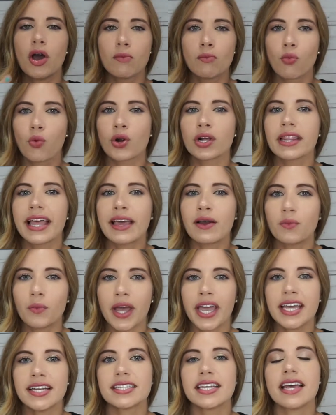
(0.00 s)
more
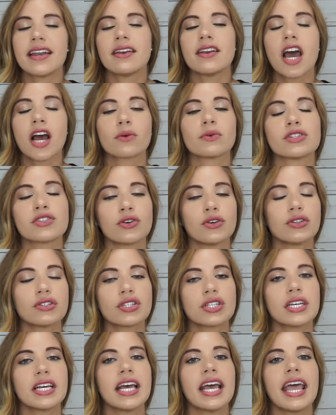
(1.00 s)
lightweight and not
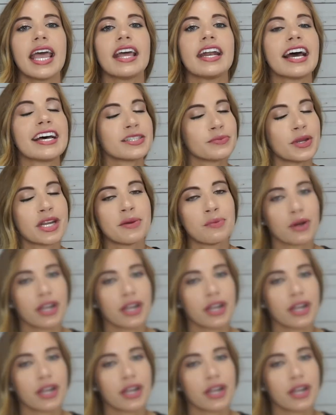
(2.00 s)
result in as many